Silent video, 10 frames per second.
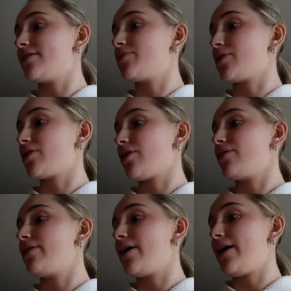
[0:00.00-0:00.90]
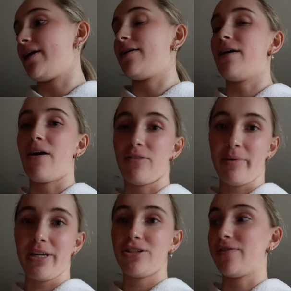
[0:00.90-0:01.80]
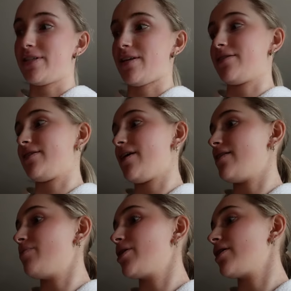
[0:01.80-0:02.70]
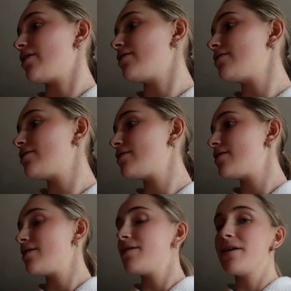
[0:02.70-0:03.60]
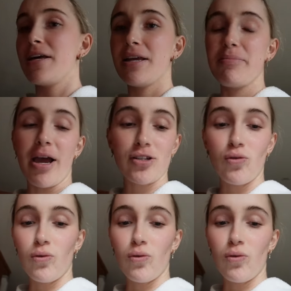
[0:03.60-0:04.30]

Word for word: so we're gonna go eat it on the beach for sunset and then we're gonna head back to